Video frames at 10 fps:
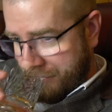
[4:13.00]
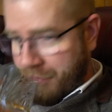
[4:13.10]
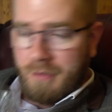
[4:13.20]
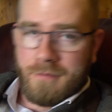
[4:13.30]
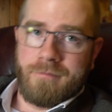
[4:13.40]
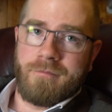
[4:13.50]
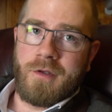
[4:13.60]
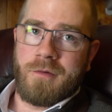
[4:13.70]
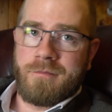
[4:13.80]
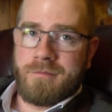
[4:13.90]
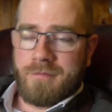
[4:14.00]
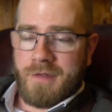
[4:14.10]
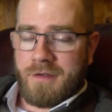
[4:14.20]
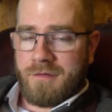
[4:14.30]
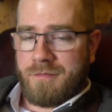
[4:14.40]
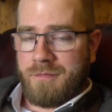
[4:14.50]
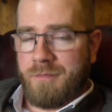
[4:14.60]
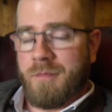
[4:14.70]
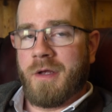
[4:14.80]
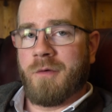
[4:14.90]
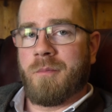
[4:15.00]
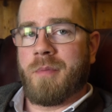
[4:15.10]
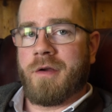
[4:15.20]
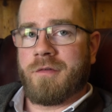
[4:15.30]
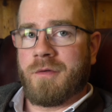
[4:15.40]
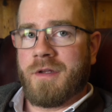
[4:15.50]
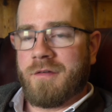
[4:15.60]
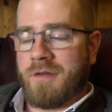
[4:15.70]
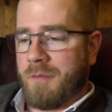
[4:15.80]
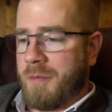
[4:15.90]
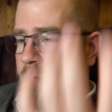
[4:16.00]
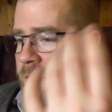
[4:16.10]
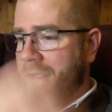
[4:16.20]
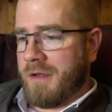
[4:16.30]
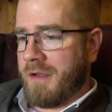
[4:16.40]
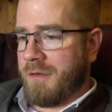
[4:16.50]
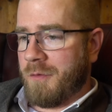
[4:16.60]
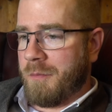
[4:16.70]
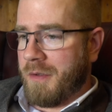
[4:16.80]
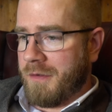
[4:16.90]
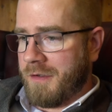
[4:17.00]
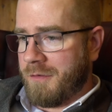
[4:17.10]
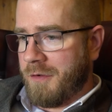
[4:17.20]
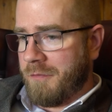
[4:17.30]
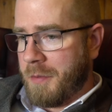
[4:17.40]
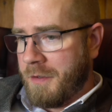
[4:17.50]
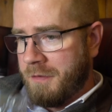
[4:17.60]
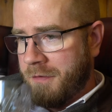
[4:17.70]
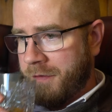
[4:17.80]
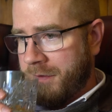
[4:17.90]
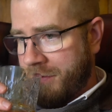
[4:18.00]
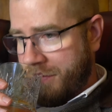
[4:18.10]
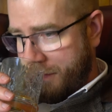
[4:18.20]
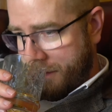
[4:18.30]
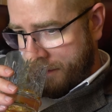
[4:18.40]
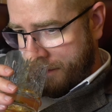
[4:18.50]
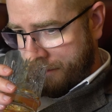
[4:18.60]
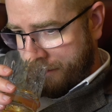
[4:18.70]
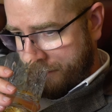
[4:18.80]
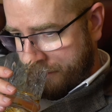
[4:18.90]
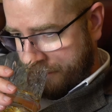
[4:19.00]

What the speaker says: But, that's my own personal taste. Other people might like the Old Pulteney 12 better. But